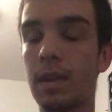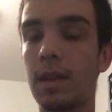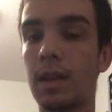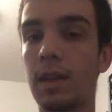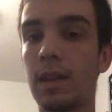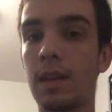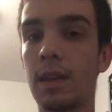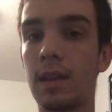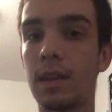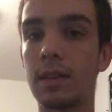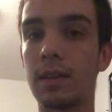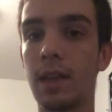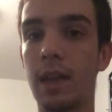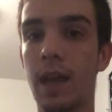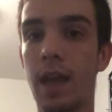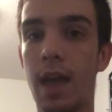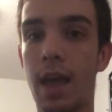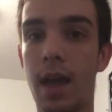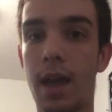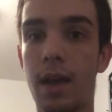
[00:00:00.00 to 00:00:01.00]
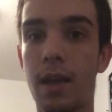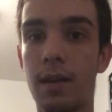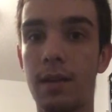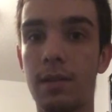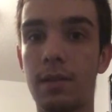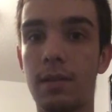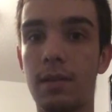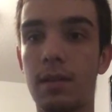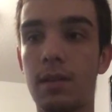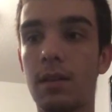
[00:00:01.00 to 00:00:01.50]
It is a hat.
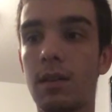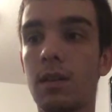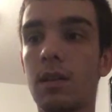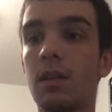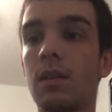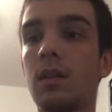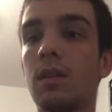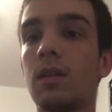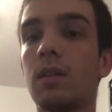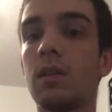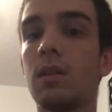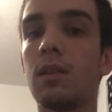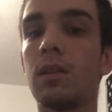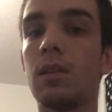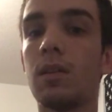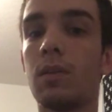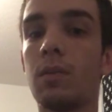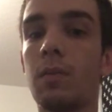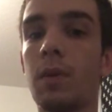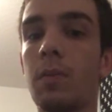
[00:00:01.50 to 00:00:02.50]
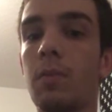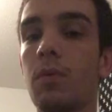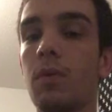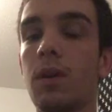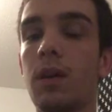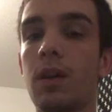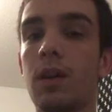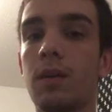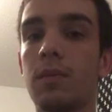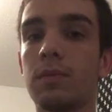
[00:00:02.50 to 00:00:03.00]
You know, people
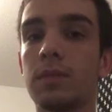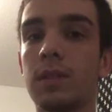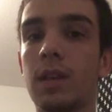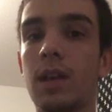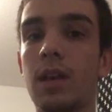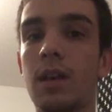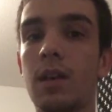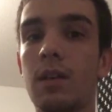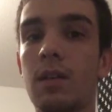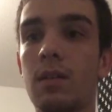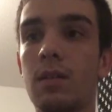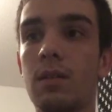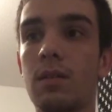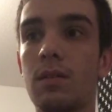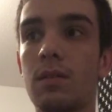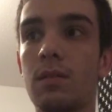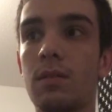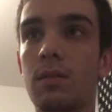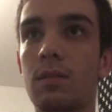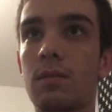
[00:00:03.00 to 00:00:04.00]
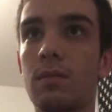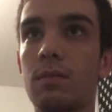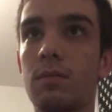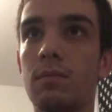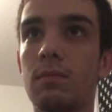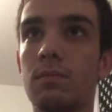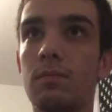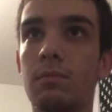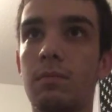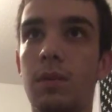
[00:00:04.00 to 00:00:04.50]
get upset,
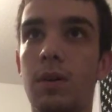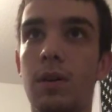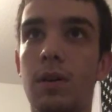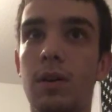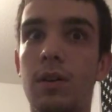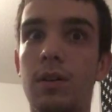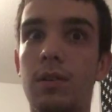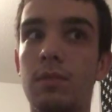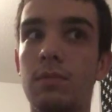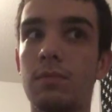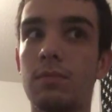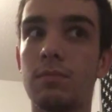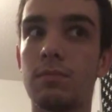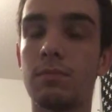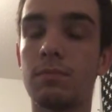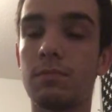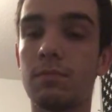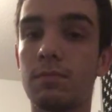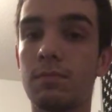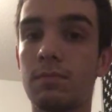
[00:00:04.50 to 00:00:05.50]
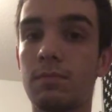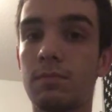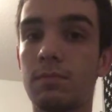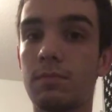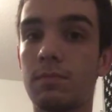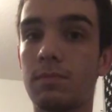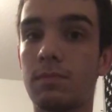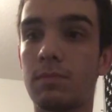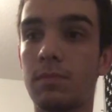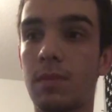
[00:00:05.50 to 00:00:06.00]
but
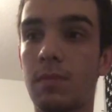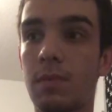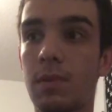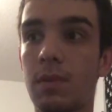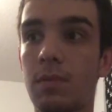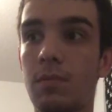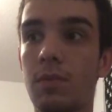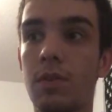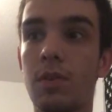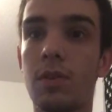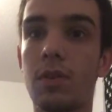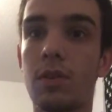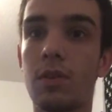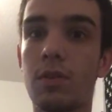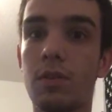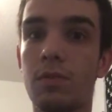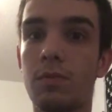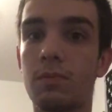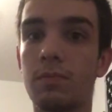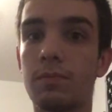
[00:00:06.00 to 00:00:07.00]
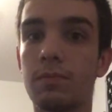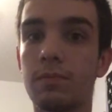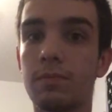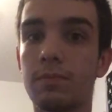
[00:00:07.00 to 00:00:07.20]
I mean, what are you gonna do?